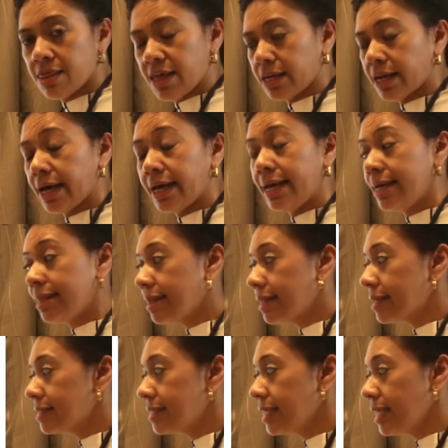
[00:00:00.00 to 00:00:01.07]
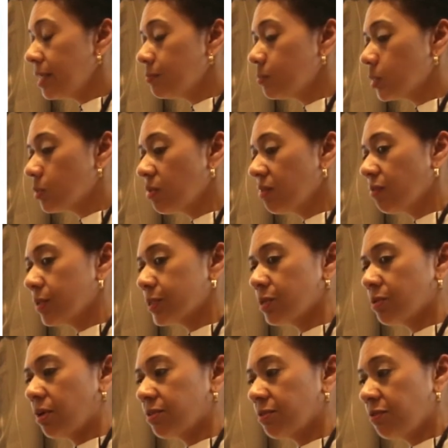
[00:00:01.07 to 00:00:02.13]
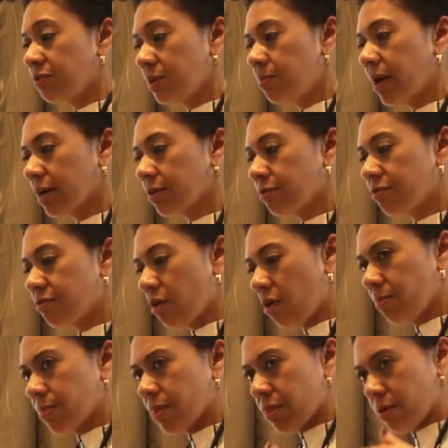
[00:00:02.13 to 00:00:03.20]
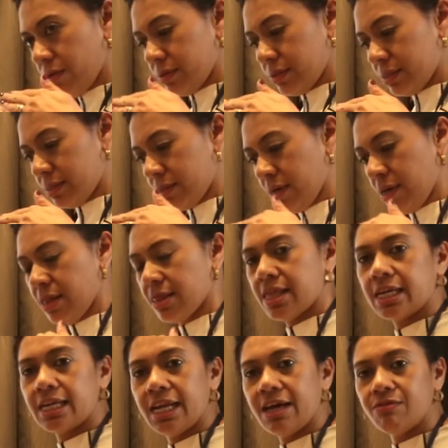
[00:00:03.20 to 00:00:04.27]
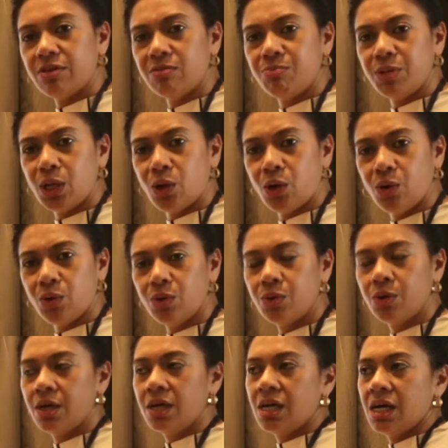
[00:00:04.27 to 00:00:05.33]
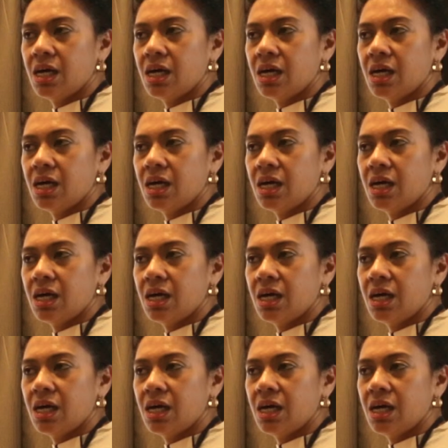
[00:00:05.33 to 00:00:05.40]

that are in their teams, we've also gotten feedback from those that level below